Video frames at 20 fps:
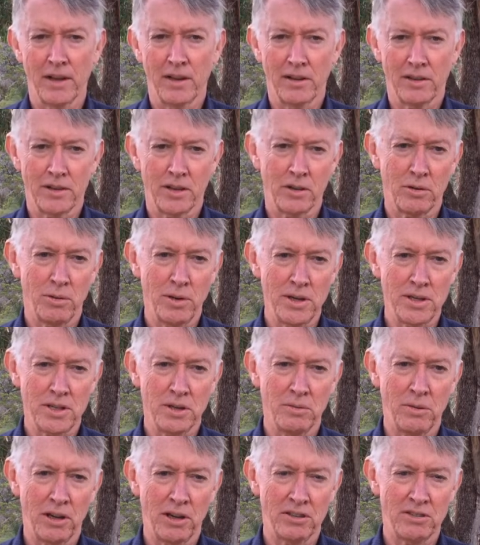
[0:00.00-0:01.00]
The question
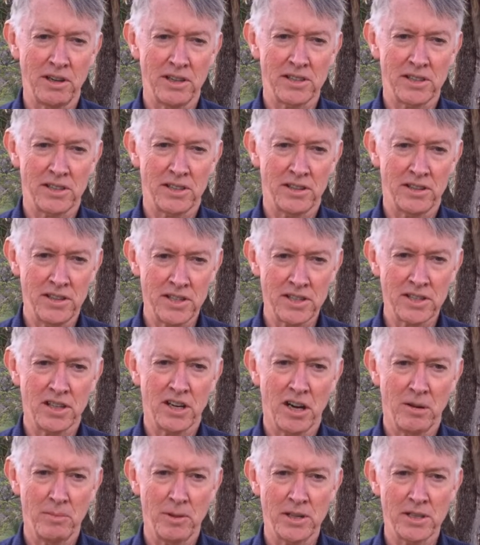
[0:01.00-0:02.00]
we'll address this
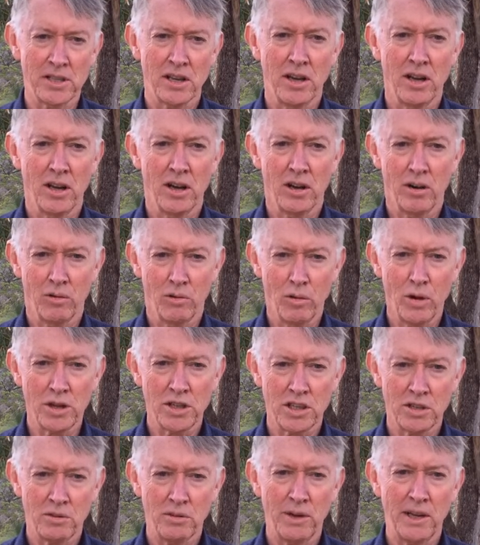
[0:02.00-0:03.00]
time is, what
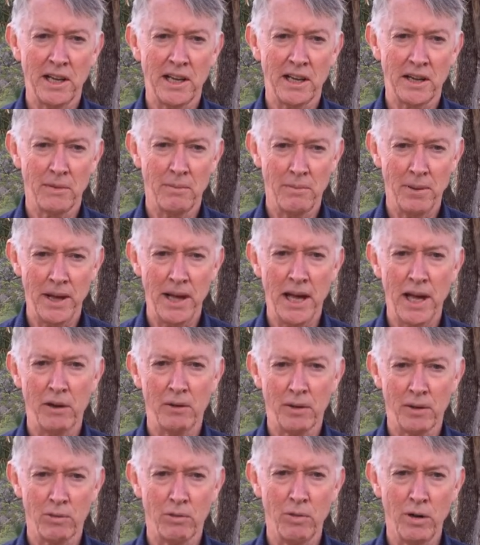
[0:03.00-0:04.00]
do we compare
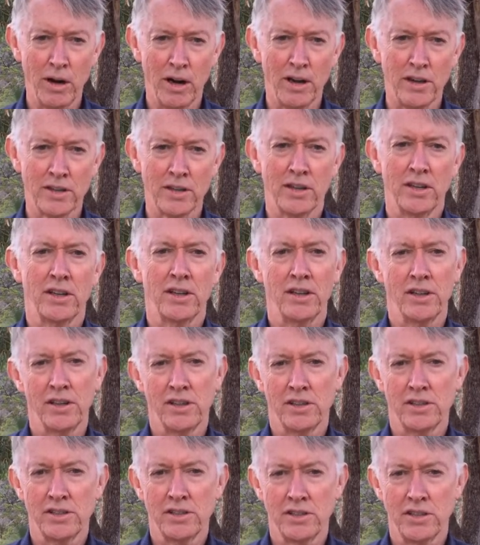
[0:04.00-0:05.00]
with what
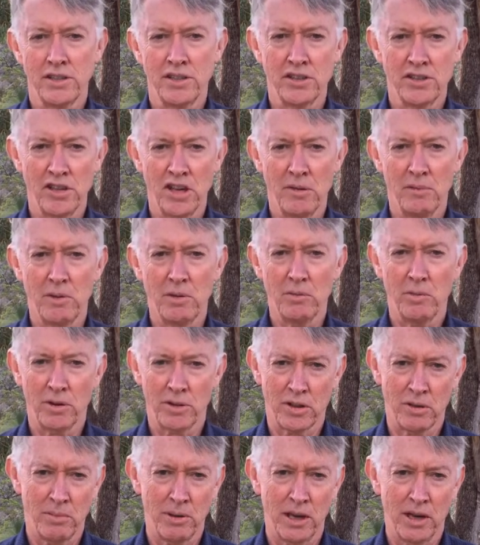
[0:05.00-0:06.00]
to determine what
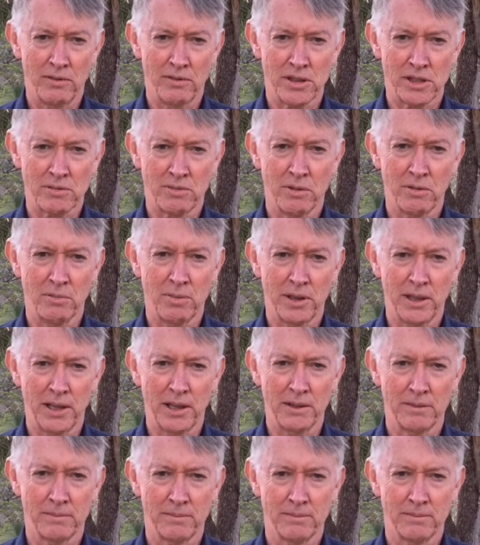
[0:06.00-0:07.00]
the benefits will be?
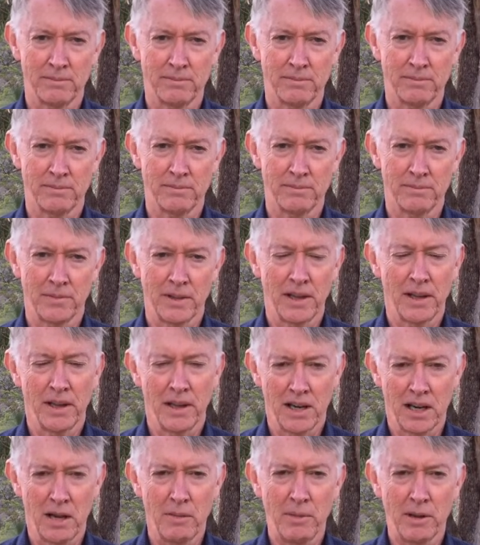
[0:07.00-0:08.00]

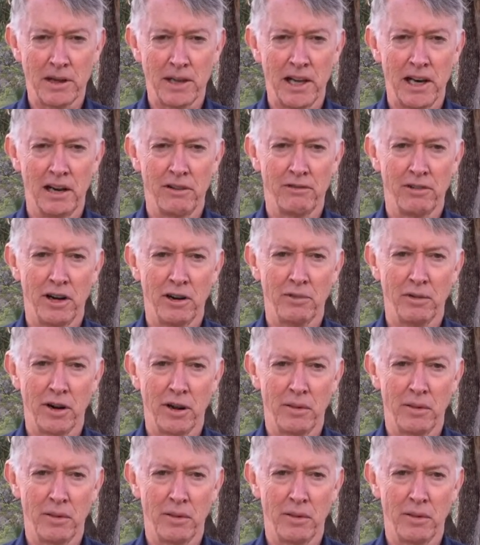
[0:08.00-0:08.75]
Let me clarify what I